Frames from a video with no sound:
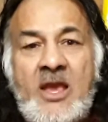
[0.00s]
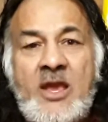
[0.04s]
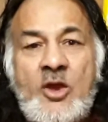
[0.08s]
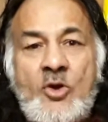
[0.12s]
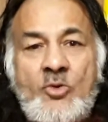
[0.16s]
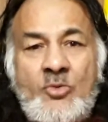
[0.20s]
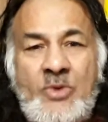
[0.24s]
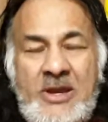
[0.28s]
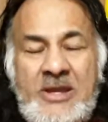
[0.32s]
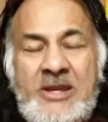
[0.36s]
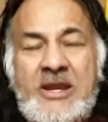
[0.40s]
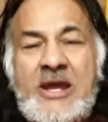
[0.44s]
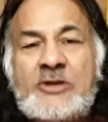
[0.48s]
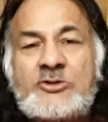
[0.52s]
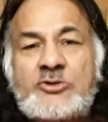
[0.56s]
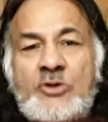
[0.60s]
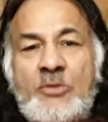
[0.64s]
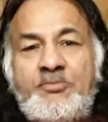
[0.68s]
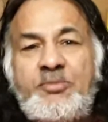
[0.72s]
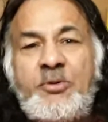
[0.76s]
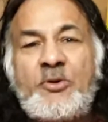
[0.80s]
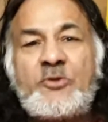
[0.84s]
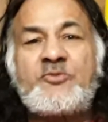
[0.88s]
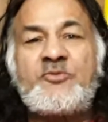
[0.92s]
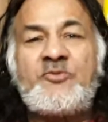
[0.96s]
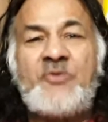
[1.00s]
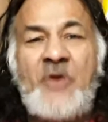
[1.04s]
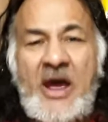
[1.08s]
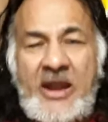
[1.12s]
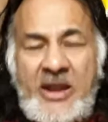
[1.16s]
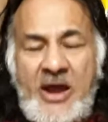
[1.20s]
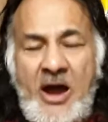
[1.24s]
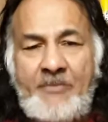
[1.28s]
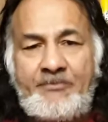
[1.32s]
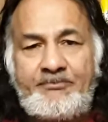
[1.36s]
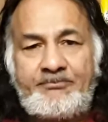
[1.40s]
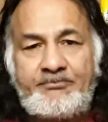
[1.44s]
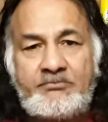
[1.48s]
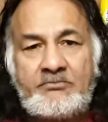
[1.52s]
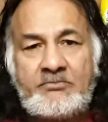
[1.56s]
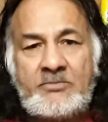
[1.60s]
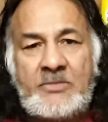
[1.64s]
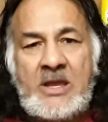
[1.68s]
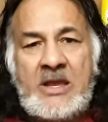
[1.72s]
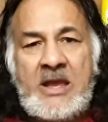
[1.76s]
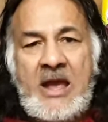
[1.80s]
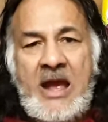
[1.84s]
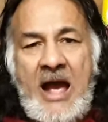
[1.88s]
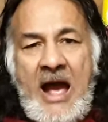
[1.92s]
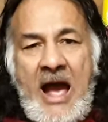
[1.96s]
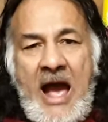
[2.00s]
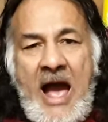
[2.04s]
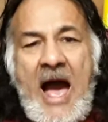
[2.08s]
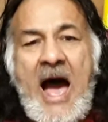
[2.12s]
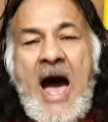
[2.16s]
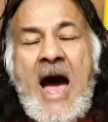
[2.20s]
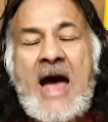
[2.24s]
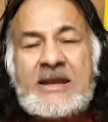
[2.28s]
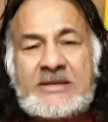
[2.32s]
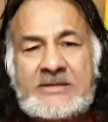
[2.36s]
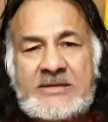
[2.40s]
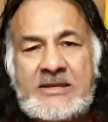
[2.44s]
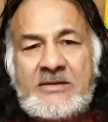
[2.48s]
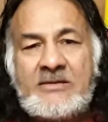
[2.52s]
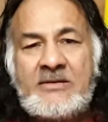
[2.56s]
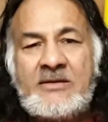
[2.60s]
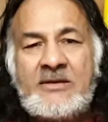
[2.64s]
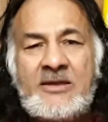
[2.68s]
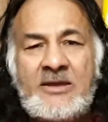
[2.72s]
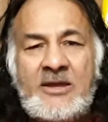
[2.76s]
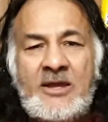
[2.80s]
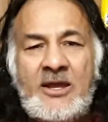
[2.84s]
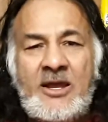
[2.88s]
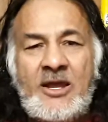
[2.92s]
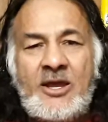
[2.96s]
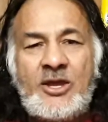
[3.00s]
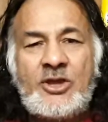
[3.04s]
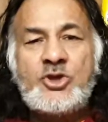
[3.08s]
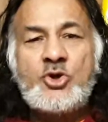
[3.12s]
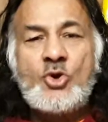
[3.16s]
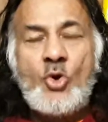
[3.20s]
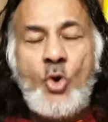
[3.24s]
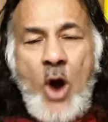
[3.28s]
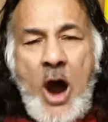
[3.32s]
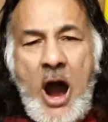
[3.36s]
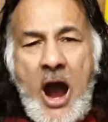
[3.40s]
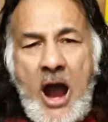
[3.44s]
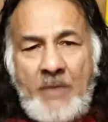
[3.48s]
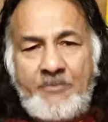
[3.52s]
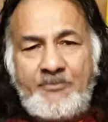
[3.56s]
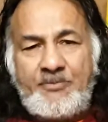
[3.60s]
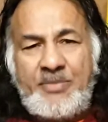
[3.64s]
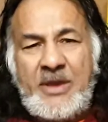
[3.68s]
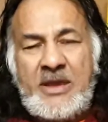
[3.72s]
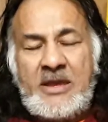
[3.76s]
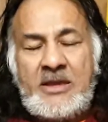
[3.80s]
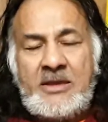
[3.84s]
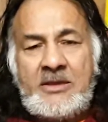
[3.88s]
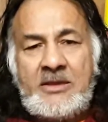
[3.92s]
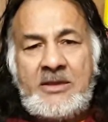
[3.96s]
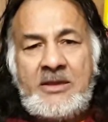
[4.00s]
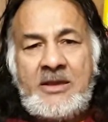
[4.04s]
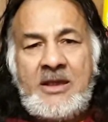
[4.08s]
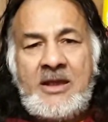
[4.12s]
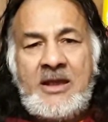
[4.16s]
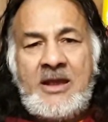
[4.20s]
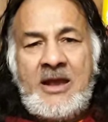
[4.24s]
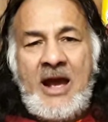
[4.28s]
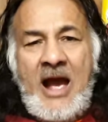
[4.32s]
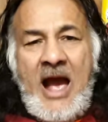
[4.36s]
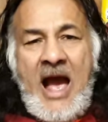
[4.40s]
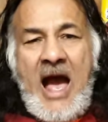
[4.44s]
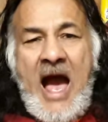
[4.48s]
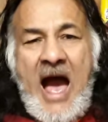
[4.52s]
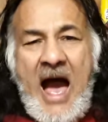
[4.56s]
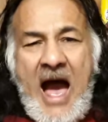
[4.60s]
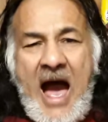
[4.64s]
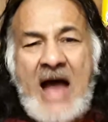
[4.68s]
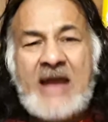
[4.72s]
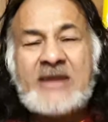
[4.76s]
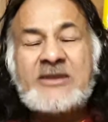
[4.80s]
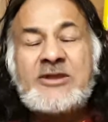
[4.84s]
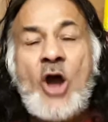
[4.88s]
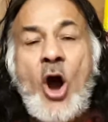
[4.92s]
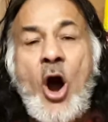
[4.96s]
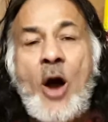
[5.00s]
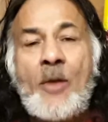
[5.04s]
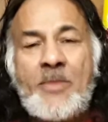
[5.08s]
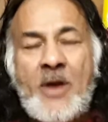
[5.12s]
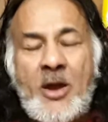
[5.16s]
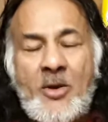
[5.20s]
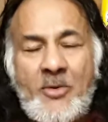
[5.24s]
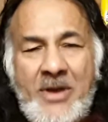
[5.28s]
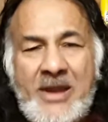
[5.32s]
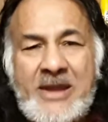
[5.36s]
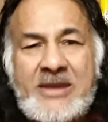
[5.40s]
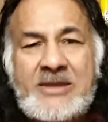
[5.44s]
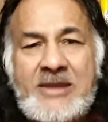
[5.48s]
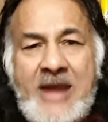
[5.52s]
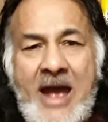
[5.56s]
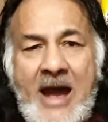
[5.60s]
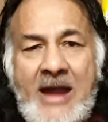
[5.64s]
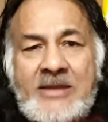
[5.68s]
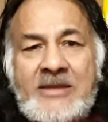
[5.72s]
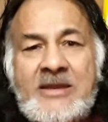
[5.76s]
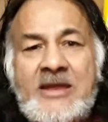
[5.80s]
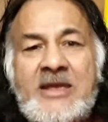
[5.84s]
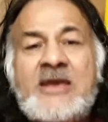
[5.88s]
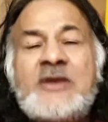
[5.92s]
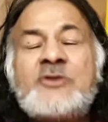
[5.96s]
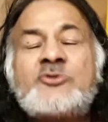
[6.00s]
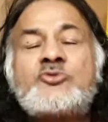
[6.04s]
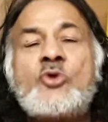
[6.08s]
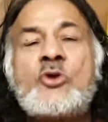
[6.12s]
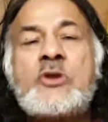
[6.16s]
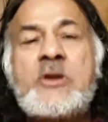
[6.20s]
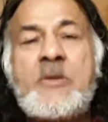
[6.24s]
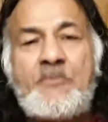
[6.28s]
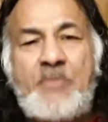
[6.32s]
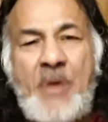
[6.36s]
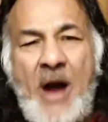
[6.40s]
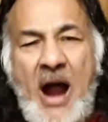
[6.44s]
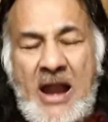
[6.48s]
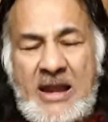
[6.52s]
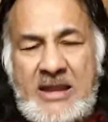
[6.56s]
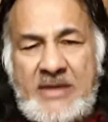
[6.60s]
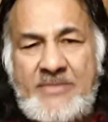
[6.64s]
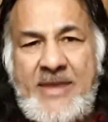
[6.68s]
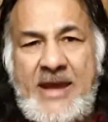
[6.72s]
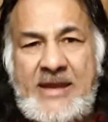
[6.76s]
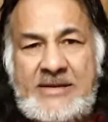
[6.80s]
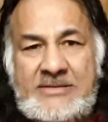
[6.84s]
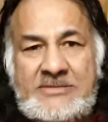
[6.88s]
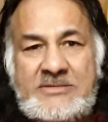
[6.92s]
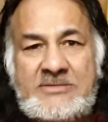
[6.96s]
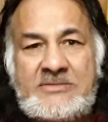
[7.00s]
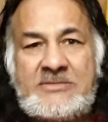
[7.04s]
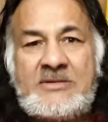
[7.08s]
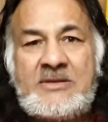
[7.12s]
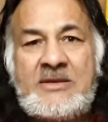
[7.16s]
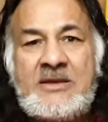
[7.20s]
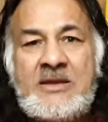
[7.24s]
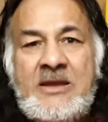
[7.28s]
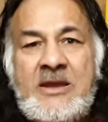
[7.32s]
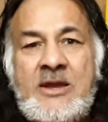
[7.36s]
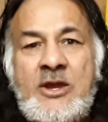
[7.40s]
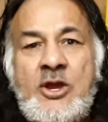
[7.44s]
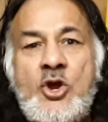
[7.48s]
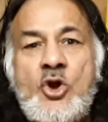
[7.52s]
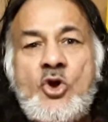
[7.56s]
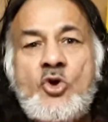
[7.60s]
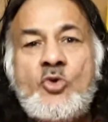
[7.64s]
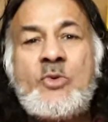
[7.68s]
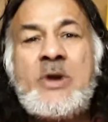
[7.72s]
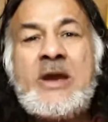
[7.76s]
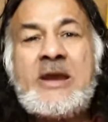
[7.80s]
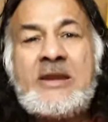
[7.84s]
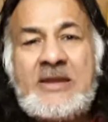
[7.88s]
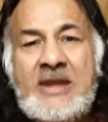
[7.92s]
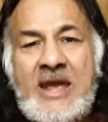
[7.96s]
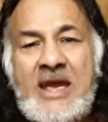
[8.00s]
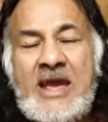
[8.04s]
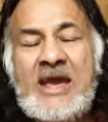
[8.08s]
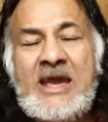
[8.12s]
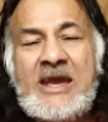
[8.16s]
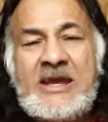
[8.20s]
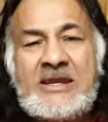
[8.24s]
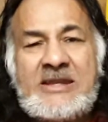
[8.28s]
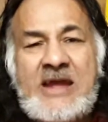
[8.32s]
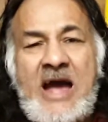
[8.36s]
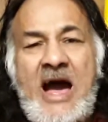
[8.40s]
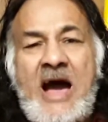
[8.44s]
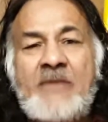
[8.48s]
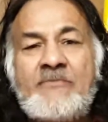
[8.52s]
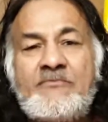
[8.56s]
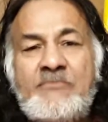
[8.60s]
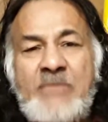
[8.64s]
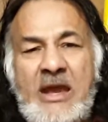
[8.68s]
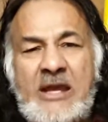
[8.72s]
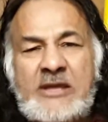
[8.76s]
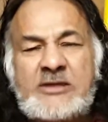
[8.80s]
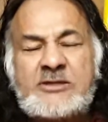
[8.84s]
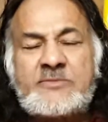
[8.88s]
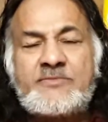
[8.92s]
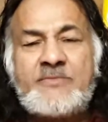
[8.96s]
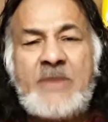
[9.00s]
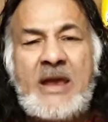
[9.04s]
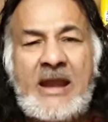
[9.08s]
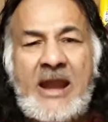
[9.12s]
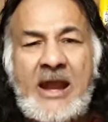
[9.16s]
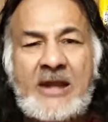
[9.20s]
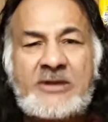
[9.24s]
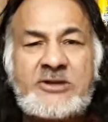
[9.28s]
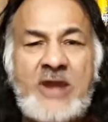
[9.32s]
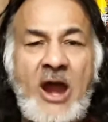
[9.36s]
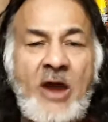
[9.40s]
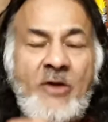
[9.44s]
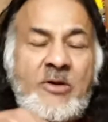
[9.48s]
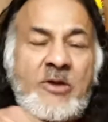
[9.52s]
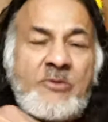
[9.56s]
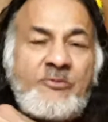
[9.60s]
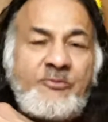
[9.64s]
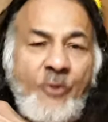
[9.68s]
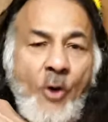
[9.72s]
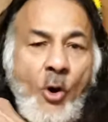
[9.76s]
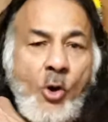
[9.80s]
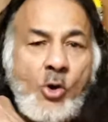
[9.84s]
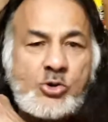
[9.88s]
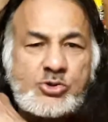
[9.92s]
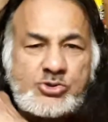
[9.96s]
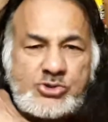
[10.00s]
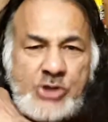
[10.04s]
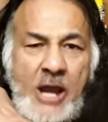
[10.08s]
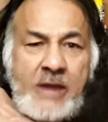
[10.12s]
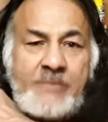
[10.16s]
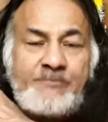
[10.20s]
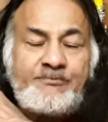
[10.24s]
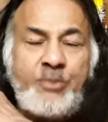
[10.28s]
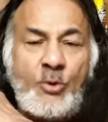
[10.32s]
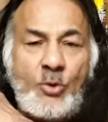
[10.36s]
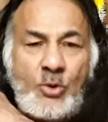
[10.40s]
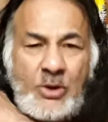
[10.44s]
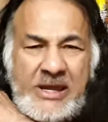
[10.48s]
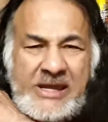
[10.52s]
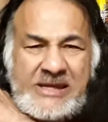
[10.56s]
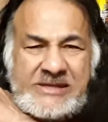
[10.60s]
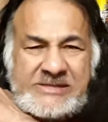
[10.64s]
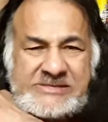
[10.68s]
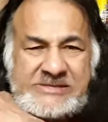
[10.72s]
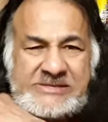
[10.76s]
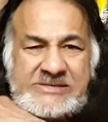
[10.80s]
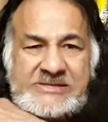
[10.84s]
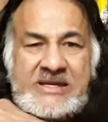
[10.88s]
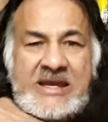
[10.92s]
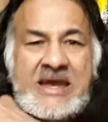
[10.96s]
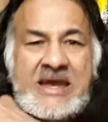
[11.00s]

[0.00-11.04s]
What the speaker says: we need to put Fed Up and URP and the Amerindian into the parliament. We need a mixed military force and police.